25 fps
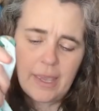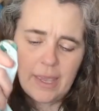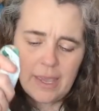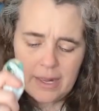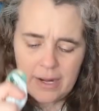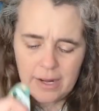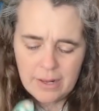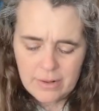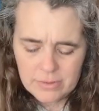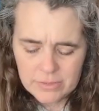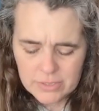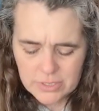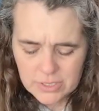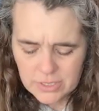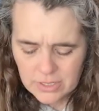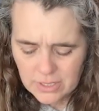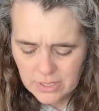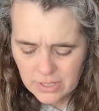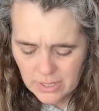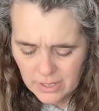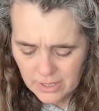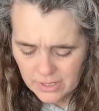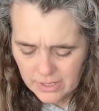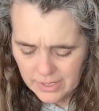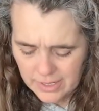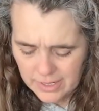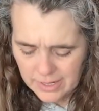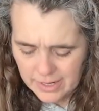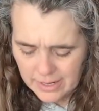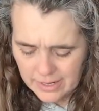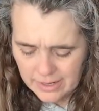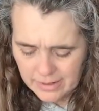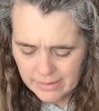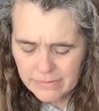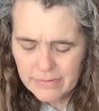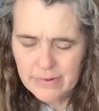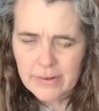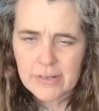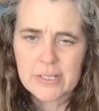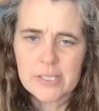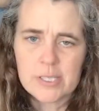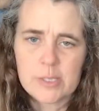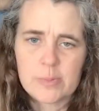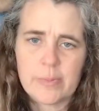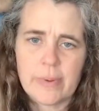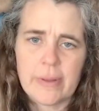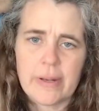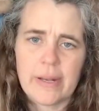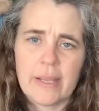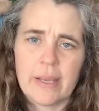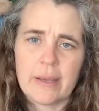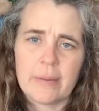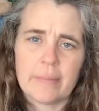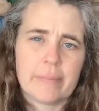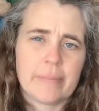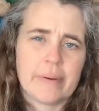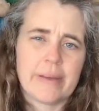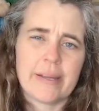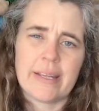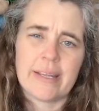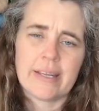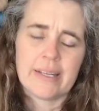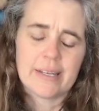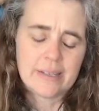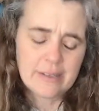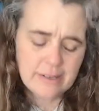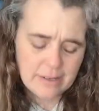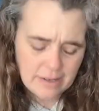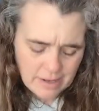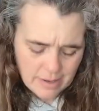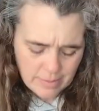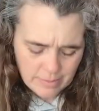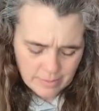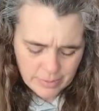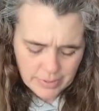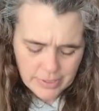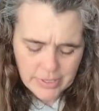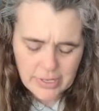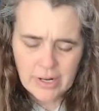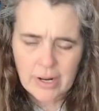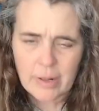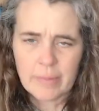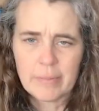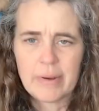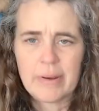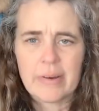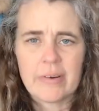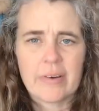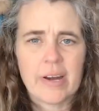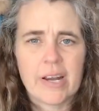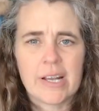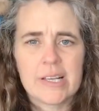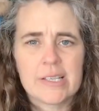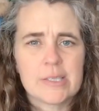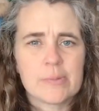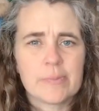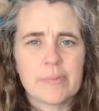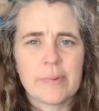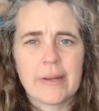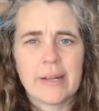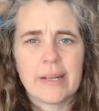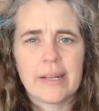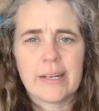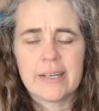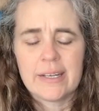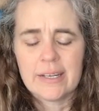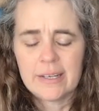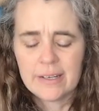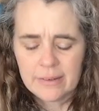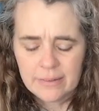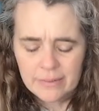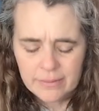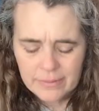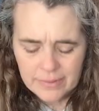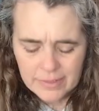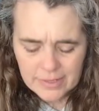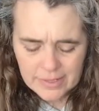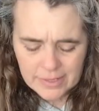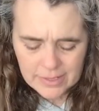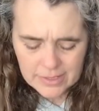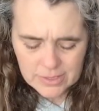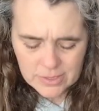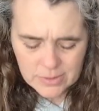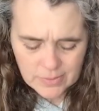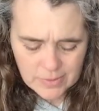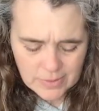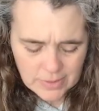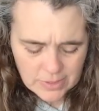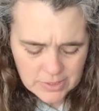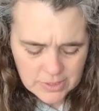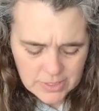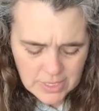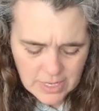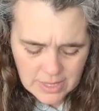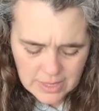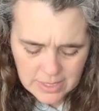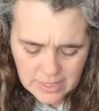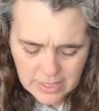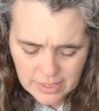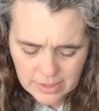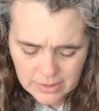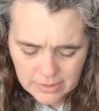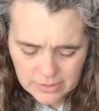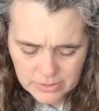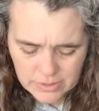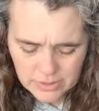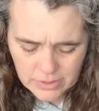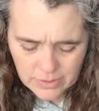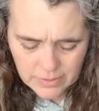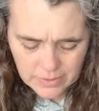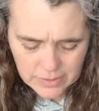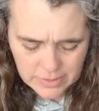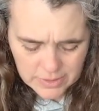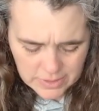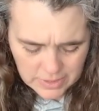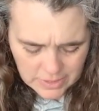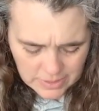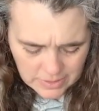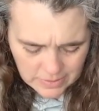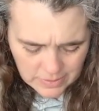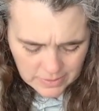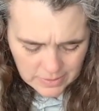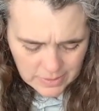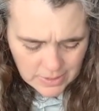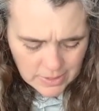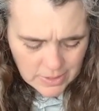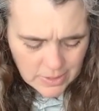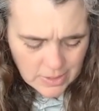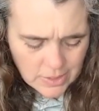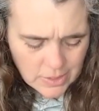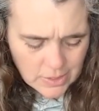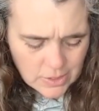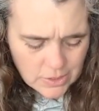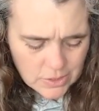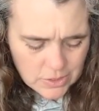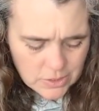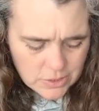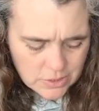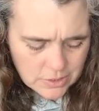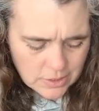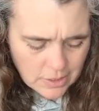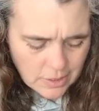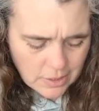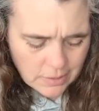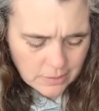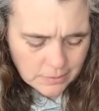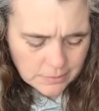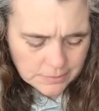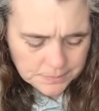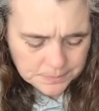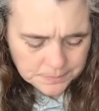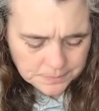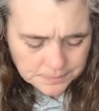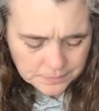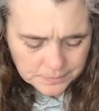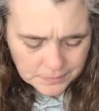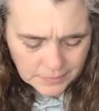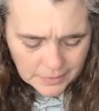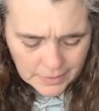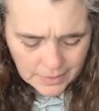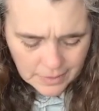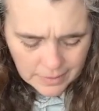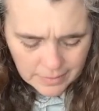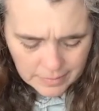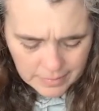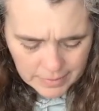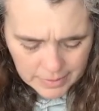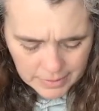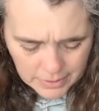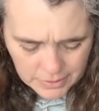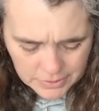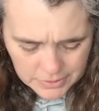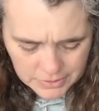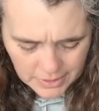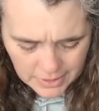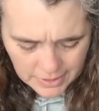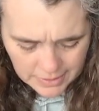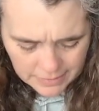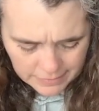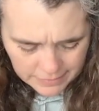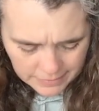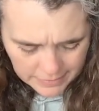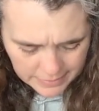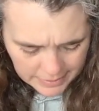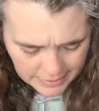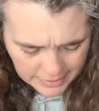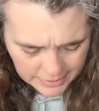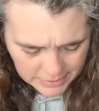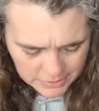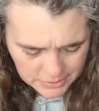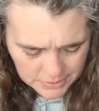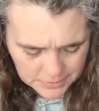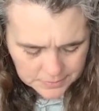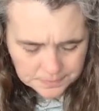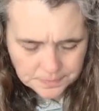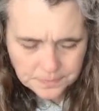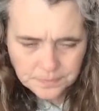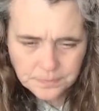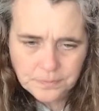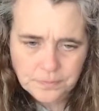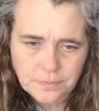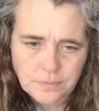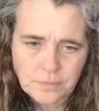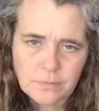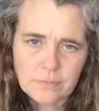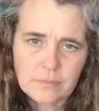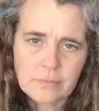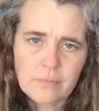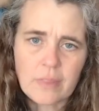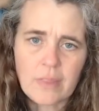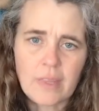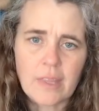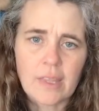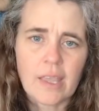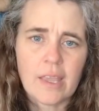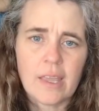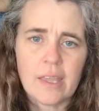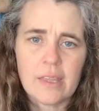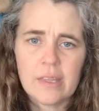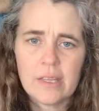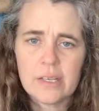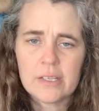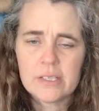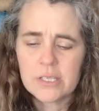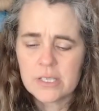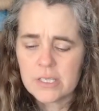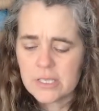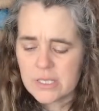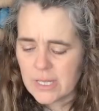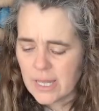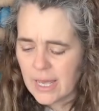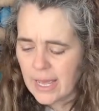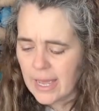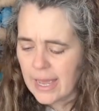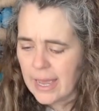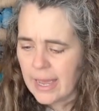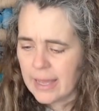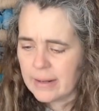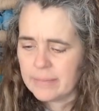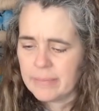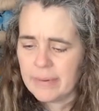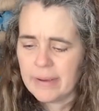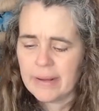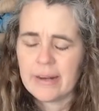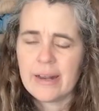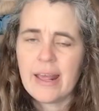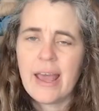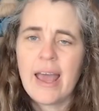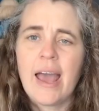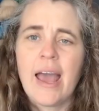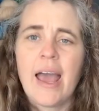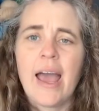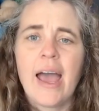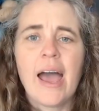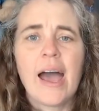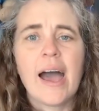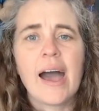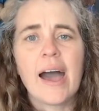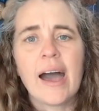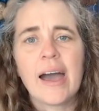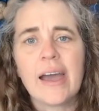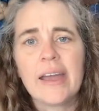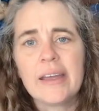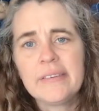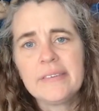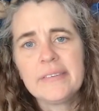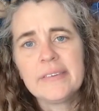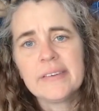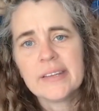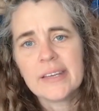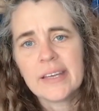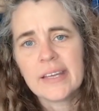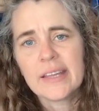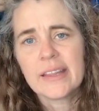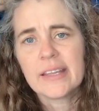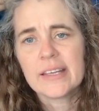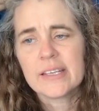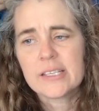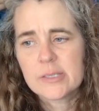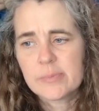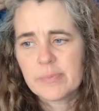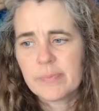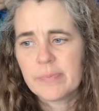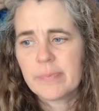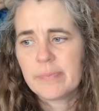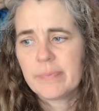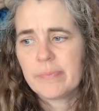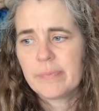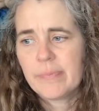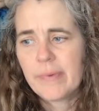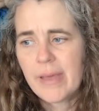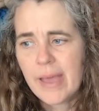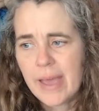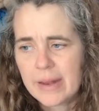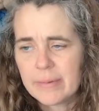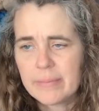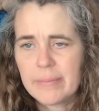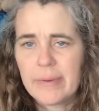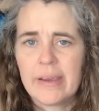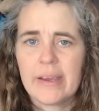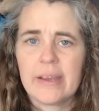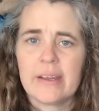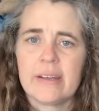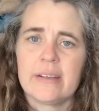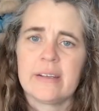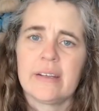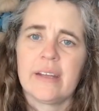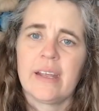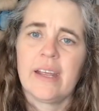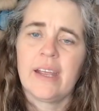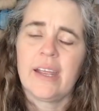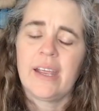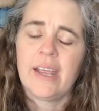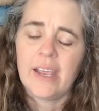And I was gonna get it for spinning, and put it on my wrist, but it didn't work as well as I thought it was going to. So I've been using it for this. And this is the headband. I feel like this headband